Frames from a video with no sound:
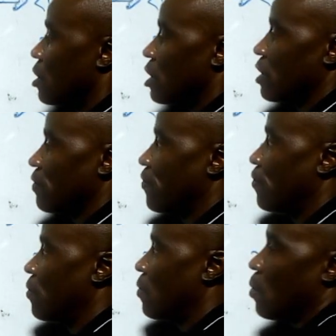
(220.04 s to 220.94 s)
if
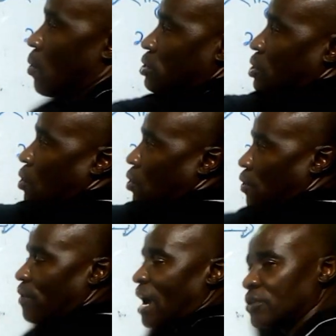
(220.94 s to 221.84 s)
the whole
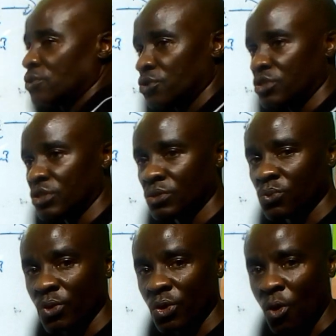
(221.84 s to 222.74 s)
of hydrogen
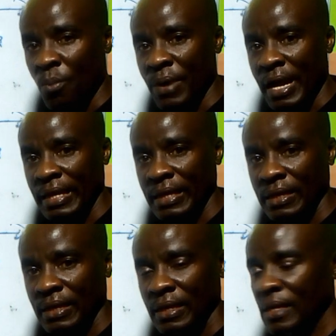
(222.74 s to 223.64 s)
will combine,
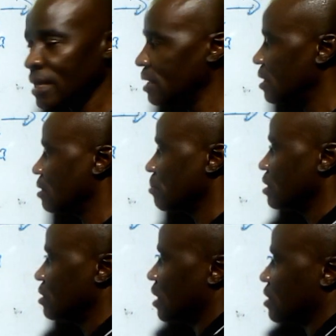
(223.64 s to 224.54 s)
it
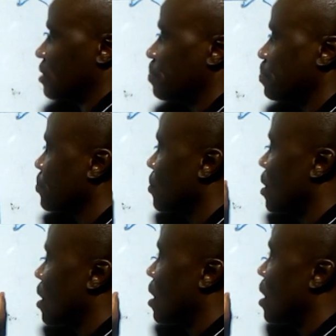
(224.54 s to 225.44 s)
means that
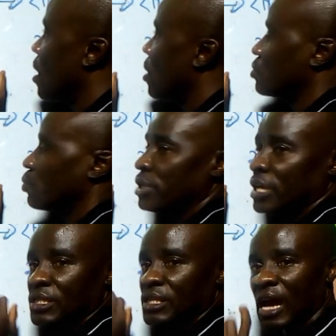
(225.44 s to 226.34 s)
it will
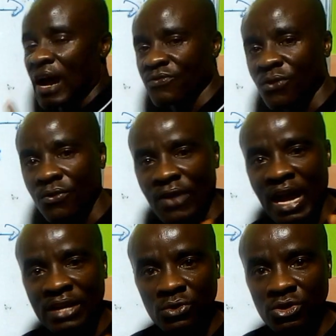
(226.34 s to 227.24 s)
need half of
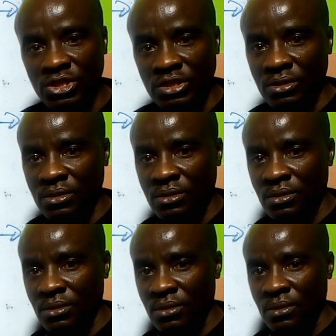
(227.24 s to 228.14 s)
hydrogen,
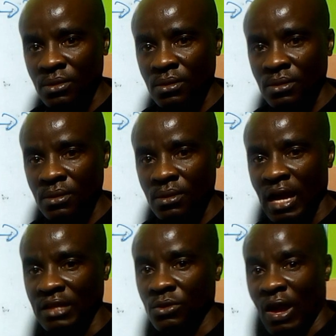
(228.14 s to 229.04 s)

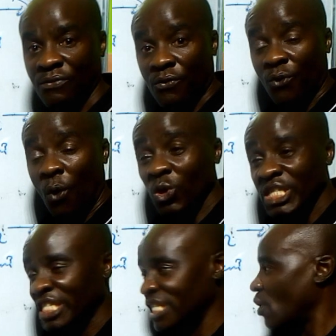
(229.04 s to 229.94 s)
half of
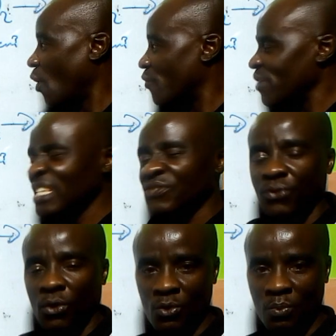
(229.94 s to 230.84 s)
oxygen of each
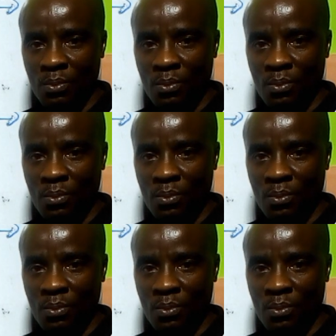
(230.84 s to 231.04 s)
volume.